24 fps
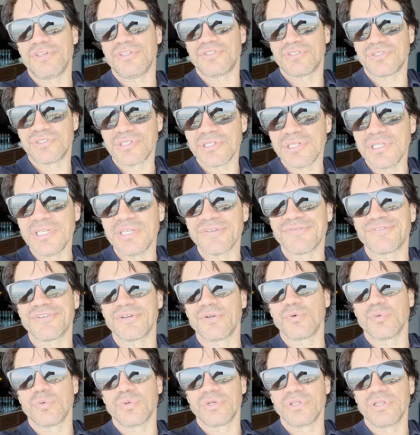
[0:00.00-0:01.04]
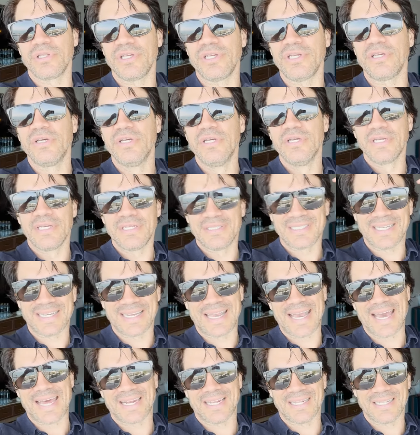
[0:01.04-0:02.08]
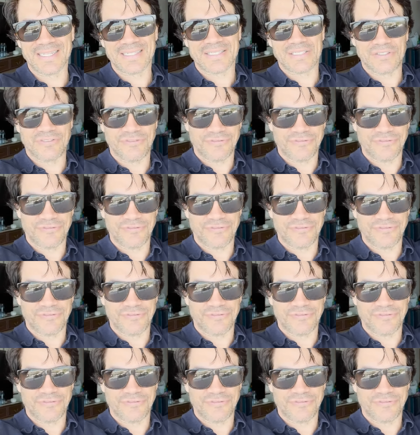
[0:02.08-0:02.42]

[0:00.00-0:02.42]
See if it really is a catalyst